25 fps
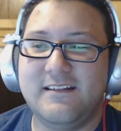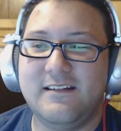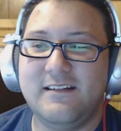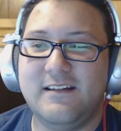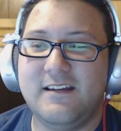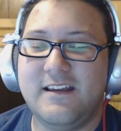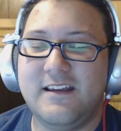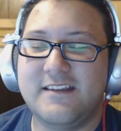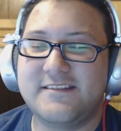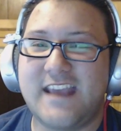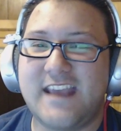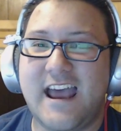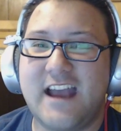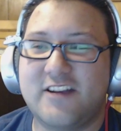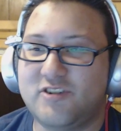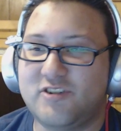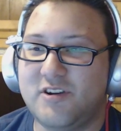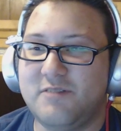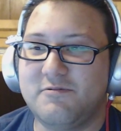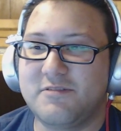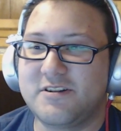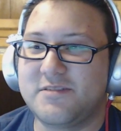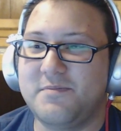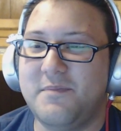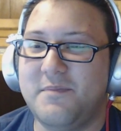is actually
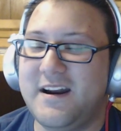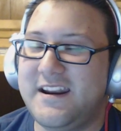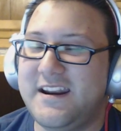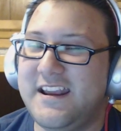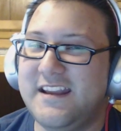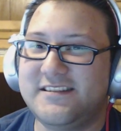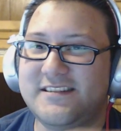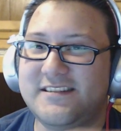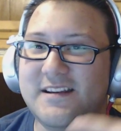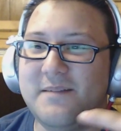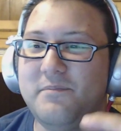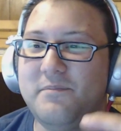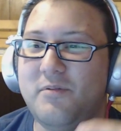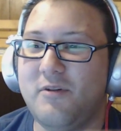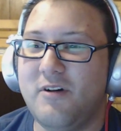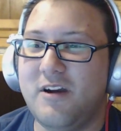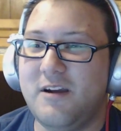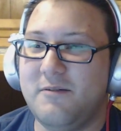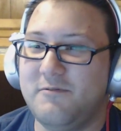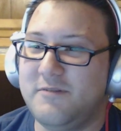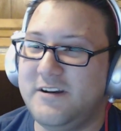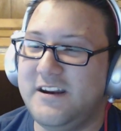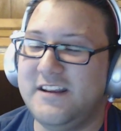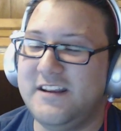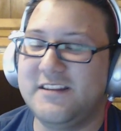worth money at some point,
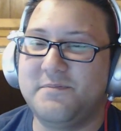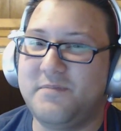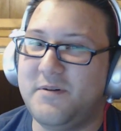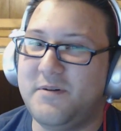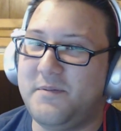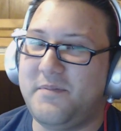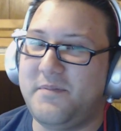we need to put